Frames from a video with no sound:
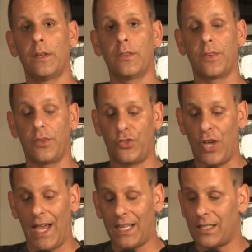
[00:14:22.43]
So the
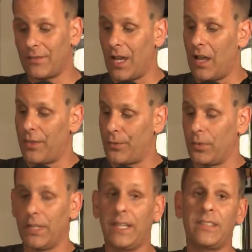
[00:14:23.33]
Giants have gone
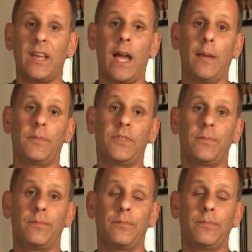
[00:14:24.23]
through lean times.